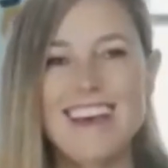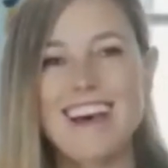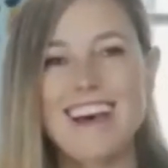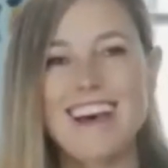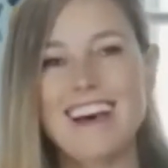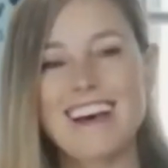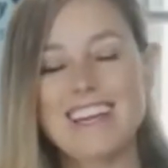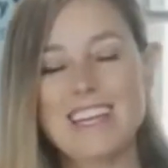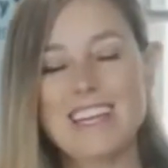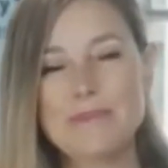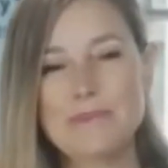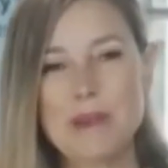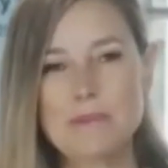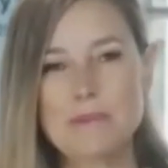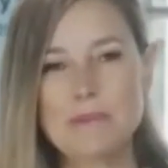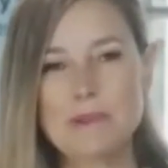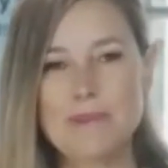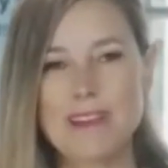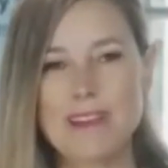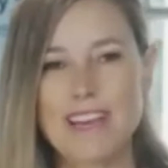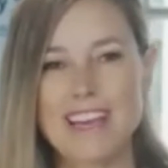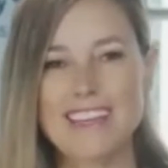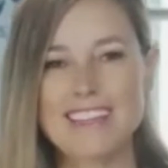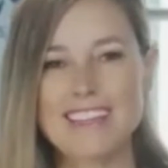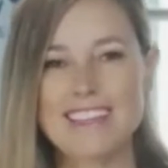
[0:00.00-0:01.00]
Hi, I'm Amber
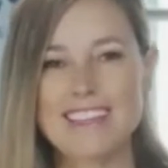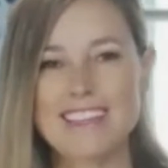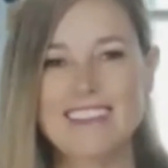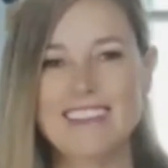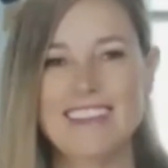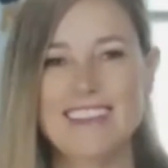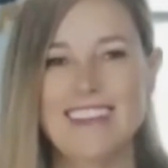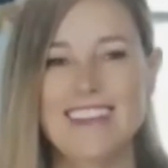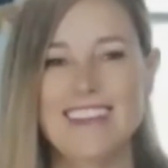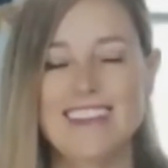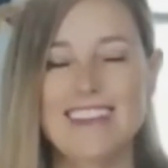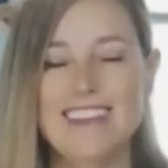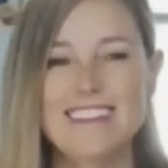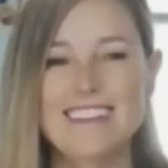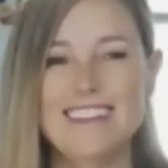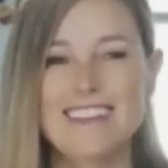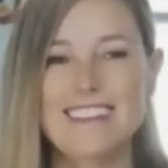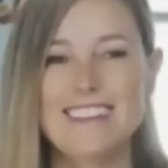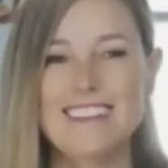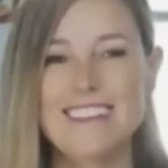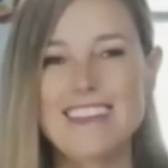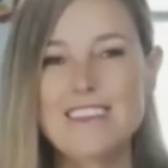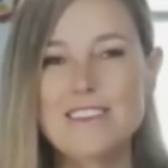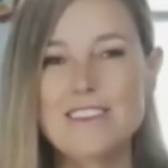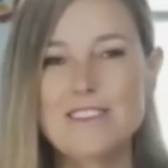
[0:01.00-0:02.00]
Mack, and
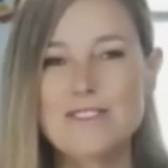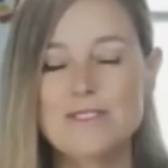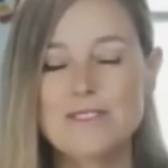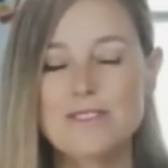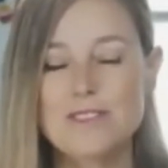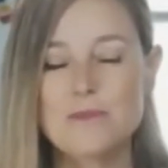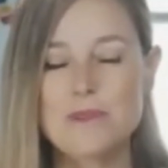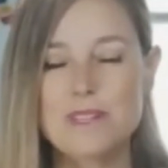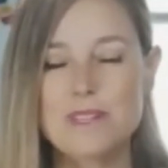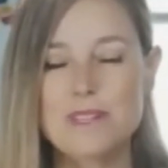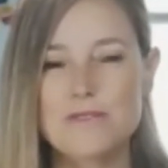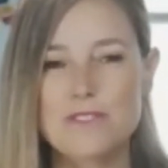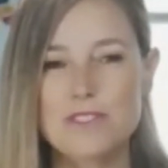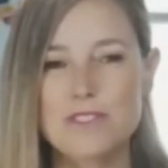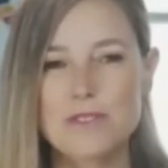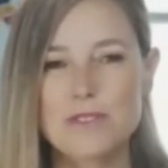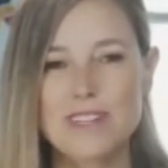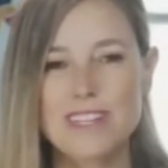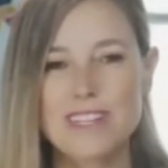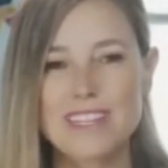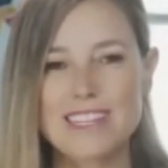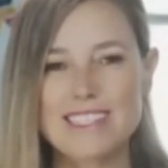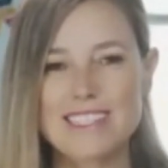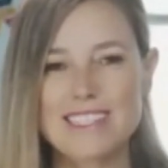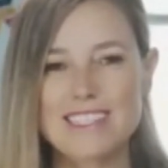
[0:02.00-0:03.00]
thank you so much for
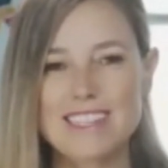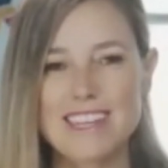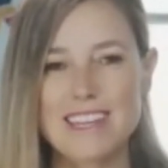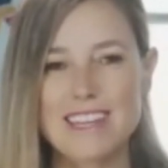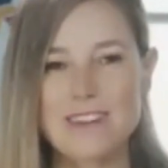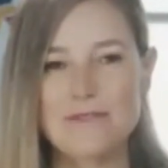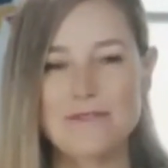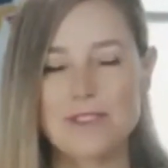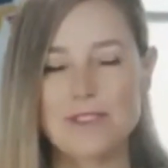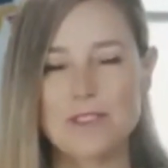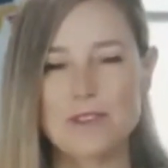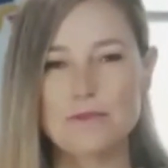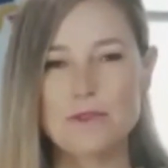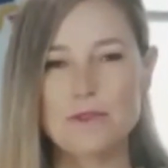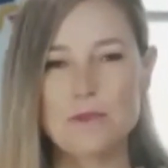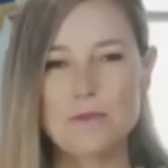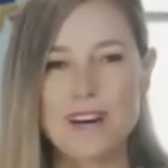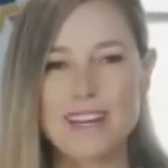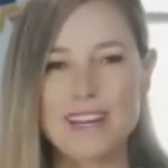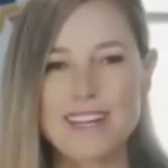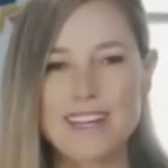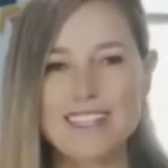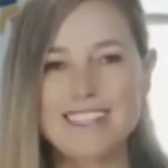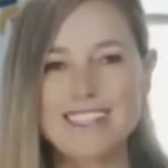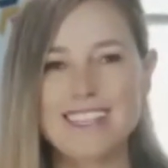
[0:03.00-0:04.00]
joining us today for the
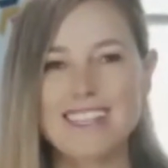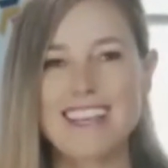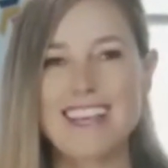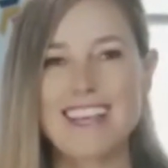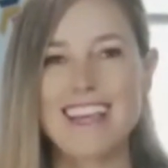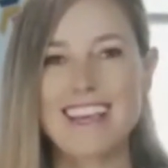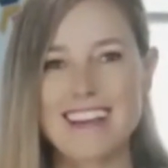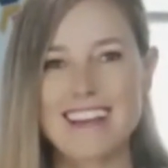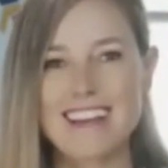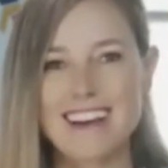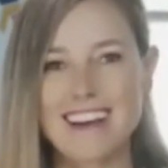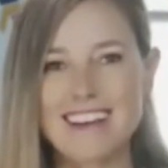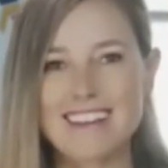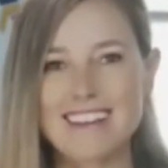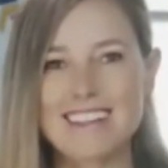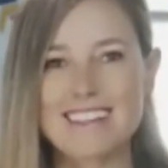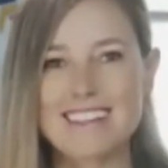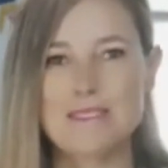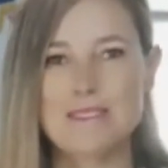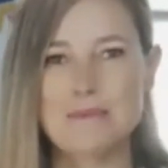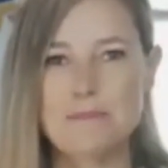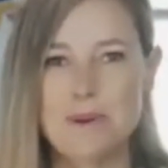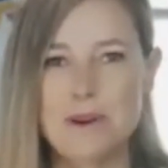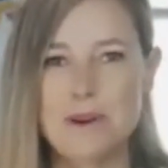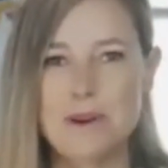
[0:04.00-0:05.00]
Robotics and AI
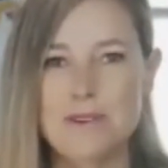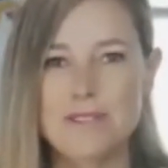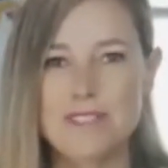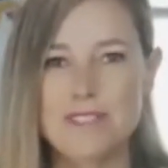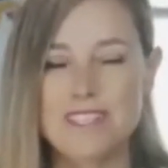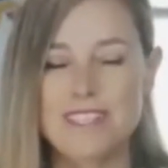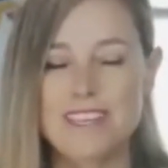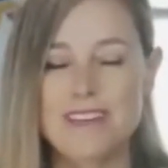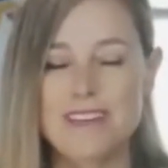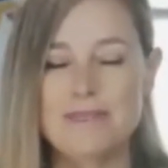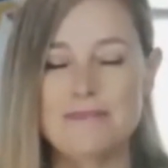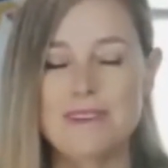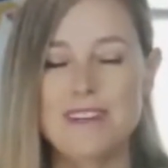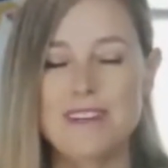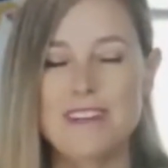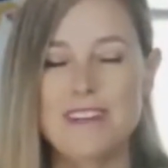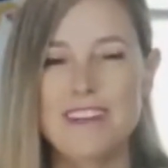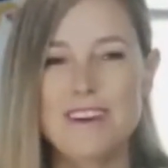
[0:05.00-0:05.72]
Symposium.